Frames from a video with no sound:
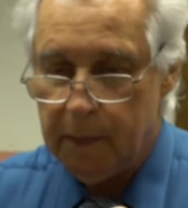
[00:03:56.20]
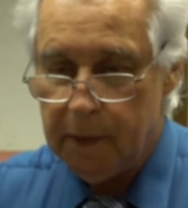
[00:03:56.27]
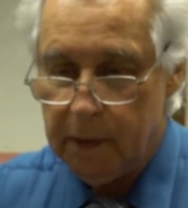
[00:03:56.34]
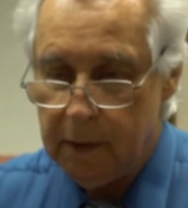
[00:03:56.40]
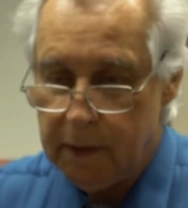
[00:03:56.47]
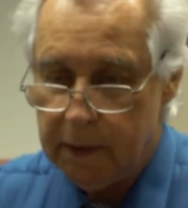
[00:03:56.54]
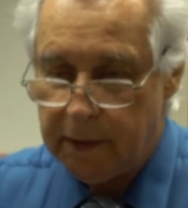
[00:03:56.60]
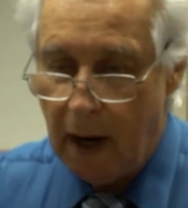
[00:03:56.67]

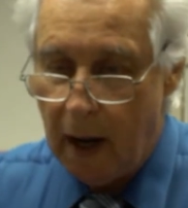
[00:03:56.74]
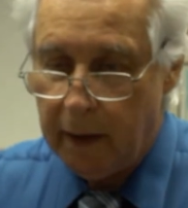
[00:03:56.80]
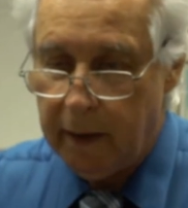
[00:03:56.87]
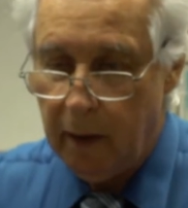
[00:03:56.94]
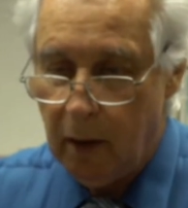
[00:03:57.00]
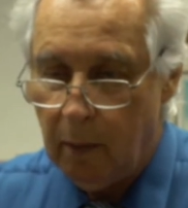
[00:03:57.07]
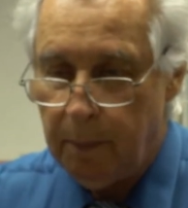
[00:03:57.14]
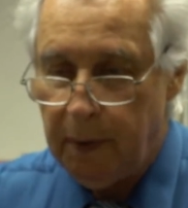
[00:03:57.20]
stock
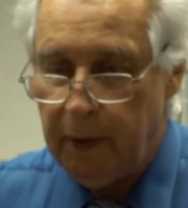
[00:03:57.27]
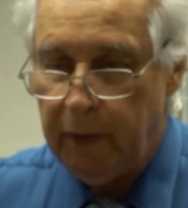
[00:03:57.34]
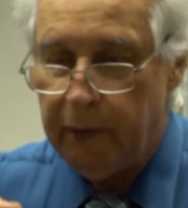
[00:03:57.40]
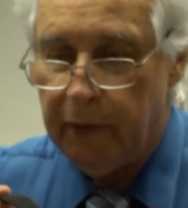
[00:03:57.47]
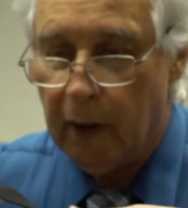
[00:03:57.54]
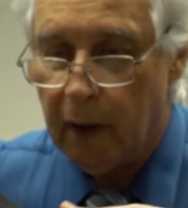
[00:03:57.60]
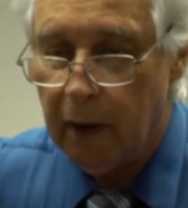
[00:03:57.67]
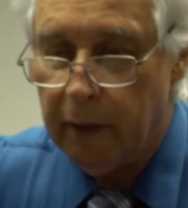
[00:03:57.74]
hairpiece,
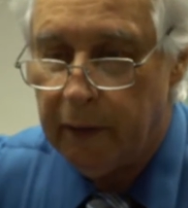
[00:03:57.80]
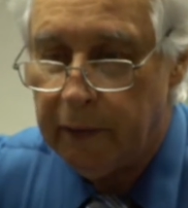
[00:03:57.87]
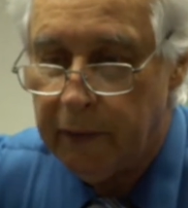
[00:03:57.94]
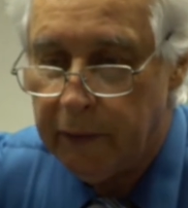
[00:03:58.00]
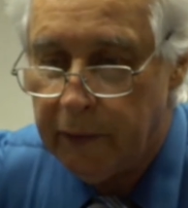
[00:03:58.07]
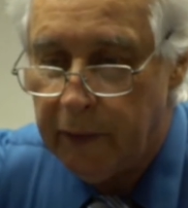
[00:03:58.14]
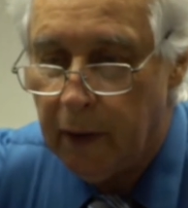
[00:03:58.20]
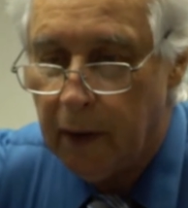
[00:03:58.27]
none of this
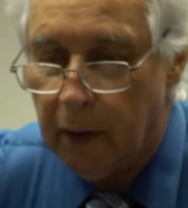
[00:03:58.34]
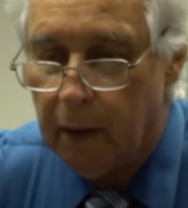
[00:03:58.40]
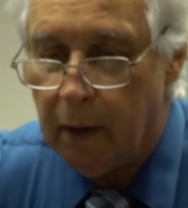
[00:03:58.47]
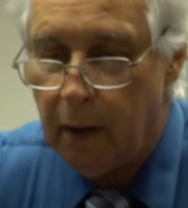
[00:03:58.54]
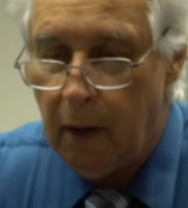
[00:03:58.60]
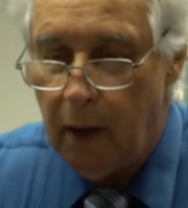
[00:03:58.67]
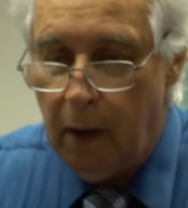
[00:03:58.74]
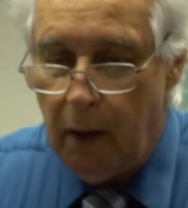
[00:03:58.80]
is
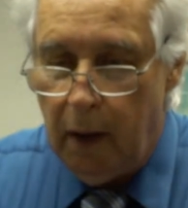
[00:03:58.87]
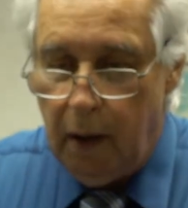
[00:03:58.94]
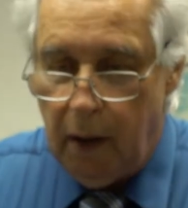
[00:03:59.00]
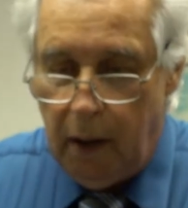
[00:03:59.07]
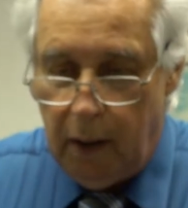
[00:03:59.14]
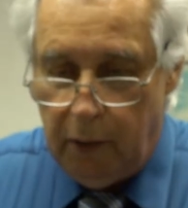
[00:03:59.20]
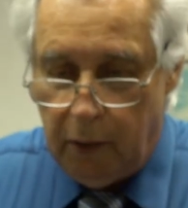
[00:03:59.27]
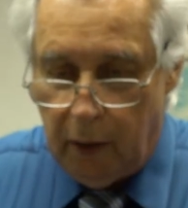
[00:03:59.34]
done,
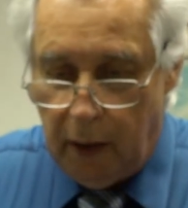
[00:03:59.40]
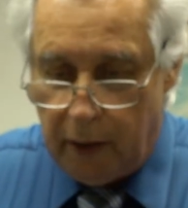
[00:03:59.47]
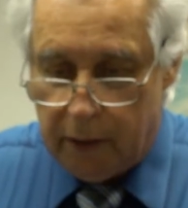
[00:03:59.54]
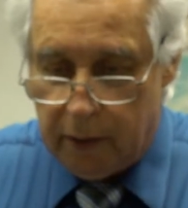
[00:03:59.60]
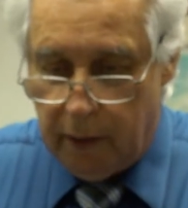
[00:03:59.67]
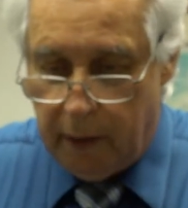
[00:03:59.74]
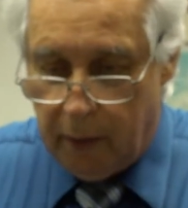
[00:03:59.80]
and you're actually